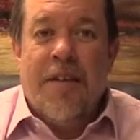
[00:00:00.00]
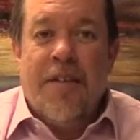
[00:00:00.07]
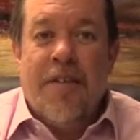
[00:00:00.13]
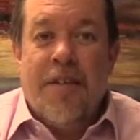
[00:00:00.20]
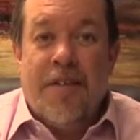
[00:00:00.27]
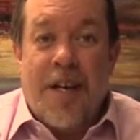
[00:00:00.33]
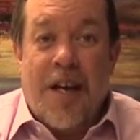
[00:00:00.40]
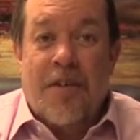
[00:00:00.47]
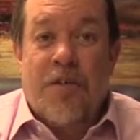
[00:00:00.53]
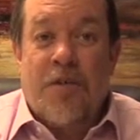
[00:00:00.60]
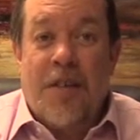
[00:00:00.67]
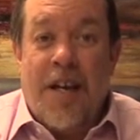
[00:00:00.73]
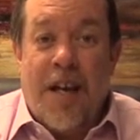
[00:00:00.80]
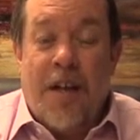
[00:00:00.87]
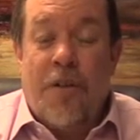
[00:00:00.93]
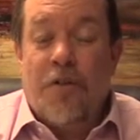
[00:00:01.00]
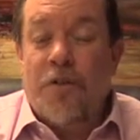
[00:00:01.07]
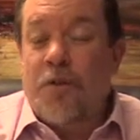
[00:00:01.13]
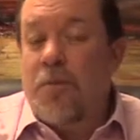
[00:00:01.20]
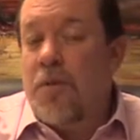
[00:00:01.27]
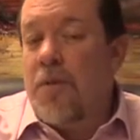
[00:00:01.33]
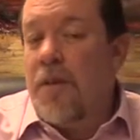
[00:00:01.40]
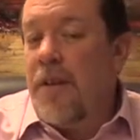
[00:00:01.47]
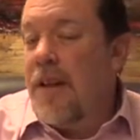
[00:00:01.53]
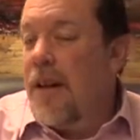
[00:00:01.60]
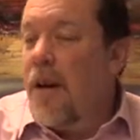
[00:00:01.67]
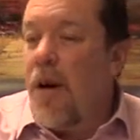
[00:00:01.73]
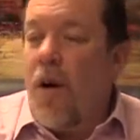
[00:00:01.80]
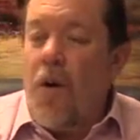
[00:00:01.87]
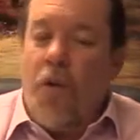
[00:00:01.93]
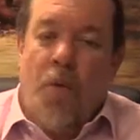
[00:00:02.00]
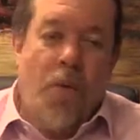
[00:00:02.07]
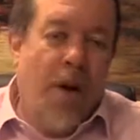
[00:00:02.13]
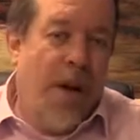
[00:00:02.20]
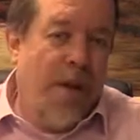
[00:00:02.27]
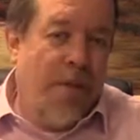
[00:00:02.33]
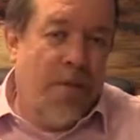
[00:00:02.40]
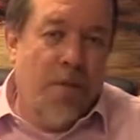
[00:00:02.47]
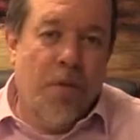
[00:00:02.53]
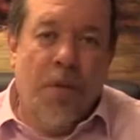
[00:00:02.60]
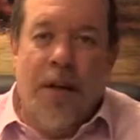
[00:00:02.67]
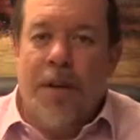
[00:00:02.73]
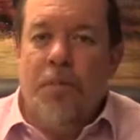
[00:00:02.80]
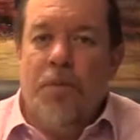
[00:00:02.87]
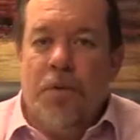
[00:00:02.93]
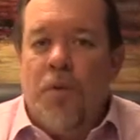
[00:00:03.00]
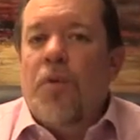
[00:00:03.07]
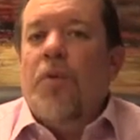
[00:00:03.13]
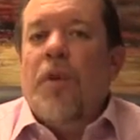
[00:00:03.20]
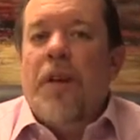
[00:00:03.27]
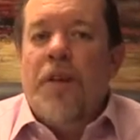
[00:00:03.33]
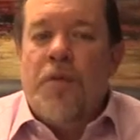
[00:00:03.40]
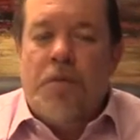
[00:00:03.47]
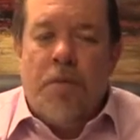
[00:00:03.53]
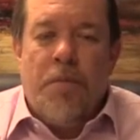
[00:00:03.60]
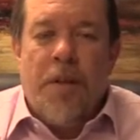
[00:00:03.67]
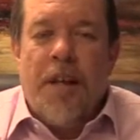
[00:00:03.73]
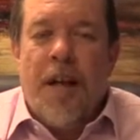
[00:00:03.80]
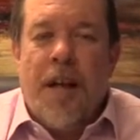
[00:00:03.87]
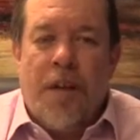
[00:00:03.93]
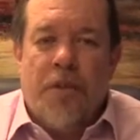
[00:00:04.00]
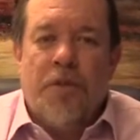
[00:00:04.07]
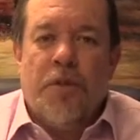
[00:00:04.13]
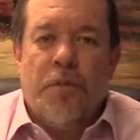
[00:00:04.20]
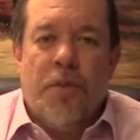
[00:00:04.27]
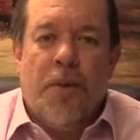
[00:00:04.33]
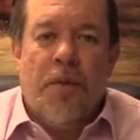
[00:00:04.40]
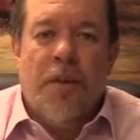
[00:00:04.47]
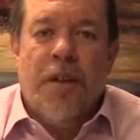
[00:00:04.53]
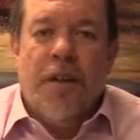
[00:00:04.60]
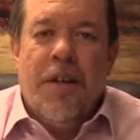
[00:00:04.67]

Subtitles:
that's actually eligible, and then all the way through like Blue Ridge would be eligible.